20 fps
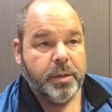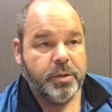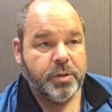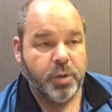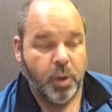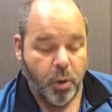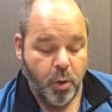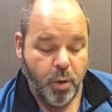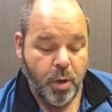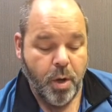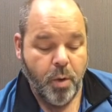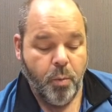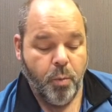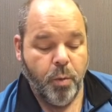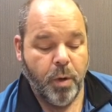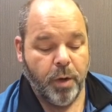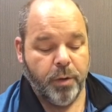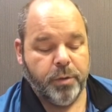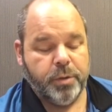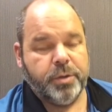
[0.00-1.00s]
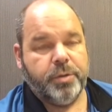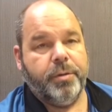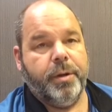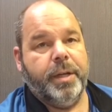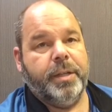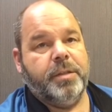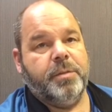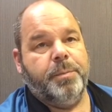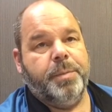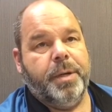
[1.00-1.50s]
So, while those
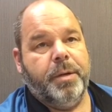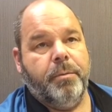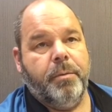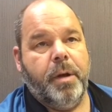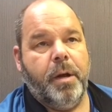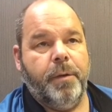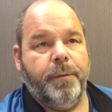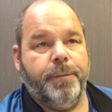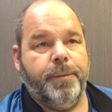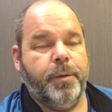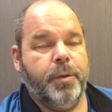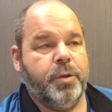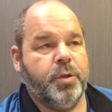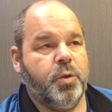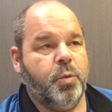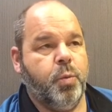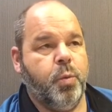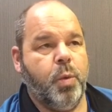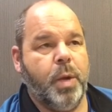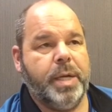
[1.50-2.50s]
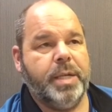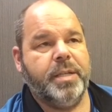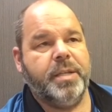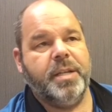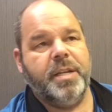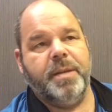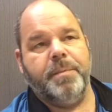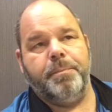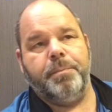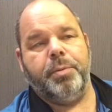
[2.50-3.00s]
credits have been around for
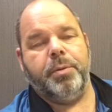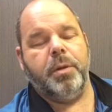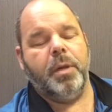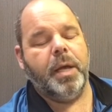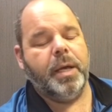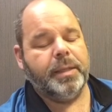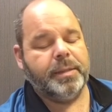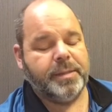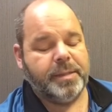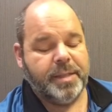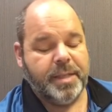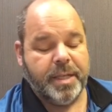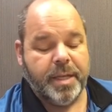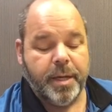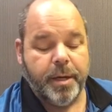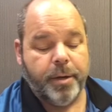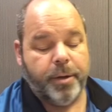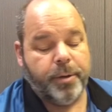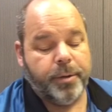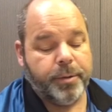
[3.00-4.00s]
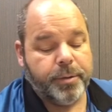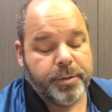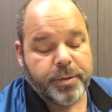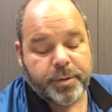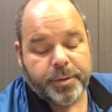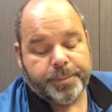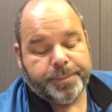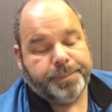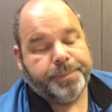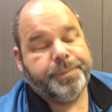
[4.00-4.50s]
20 plus
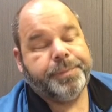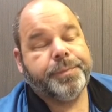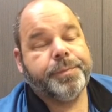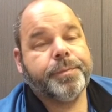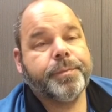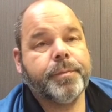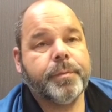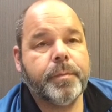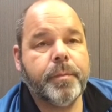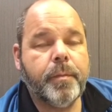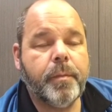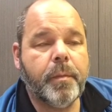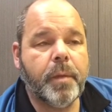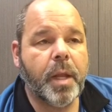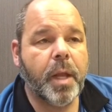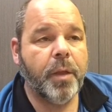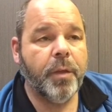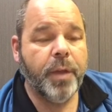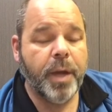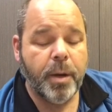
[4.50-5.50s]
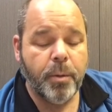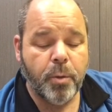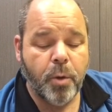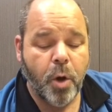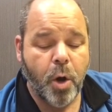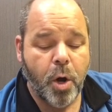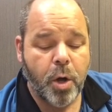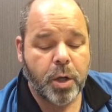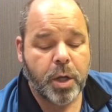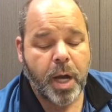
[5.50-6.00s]
years, they
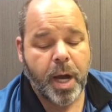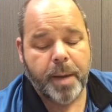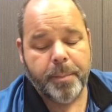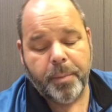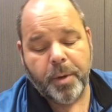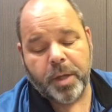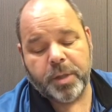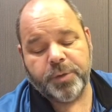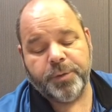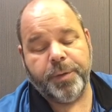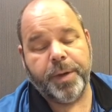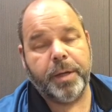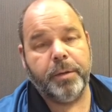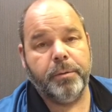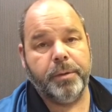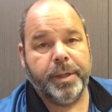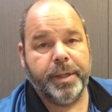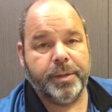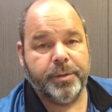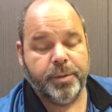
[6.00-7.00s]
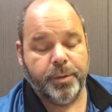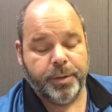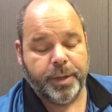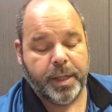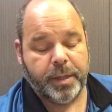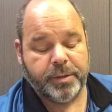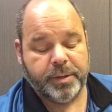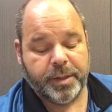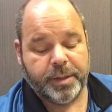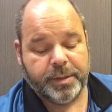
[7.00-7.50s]
were all kibosh federally in
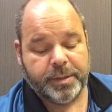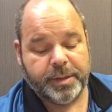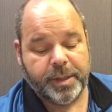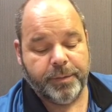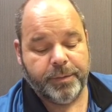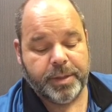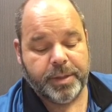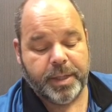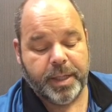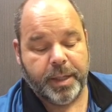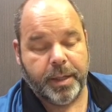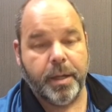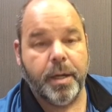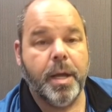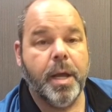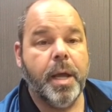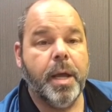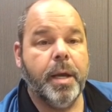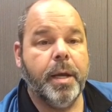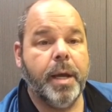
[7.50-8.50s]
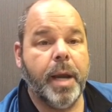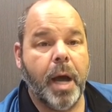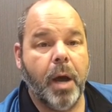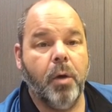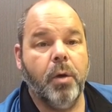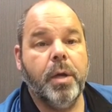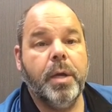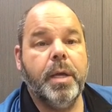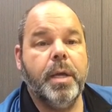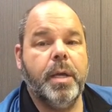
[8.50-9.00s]
2017.
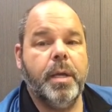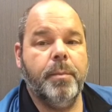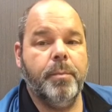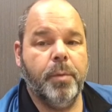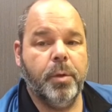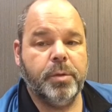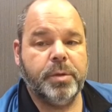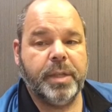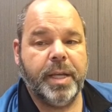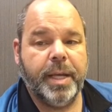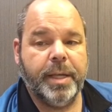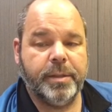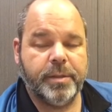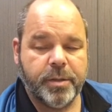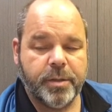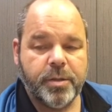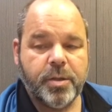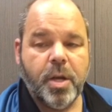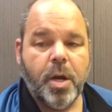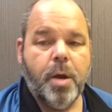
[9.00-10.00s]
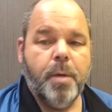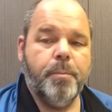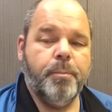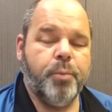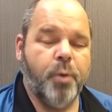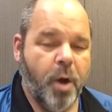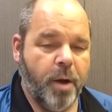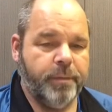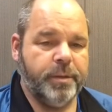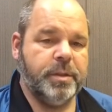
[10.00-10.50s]
Now, in most cases,
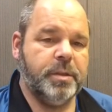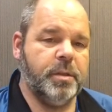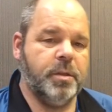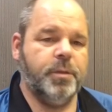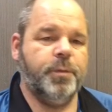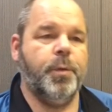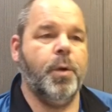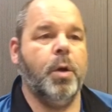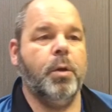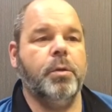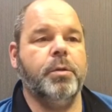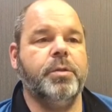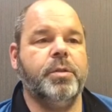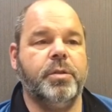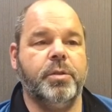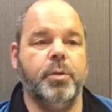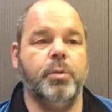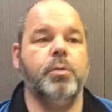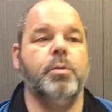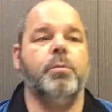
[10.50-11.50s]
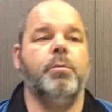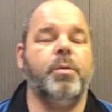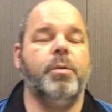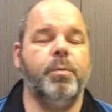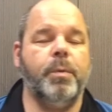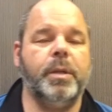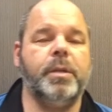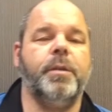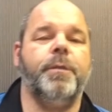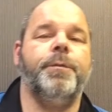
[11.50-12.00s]
provinces follow suit
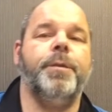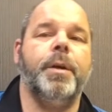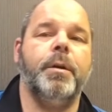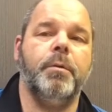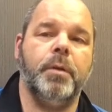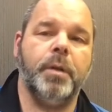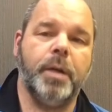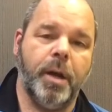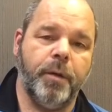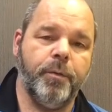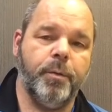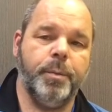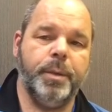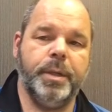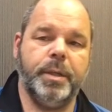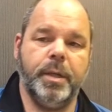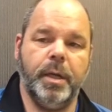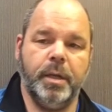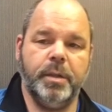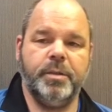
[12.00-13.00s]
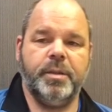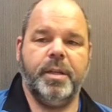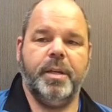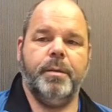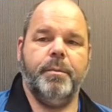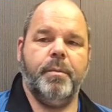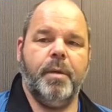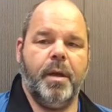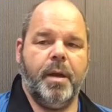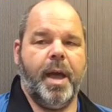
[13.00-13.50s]
with what the federal government does,
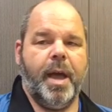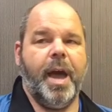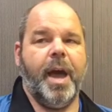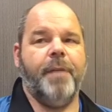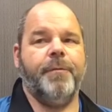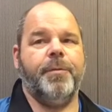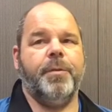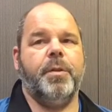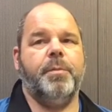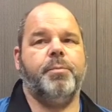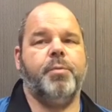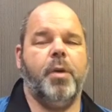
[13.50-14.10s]
and half of the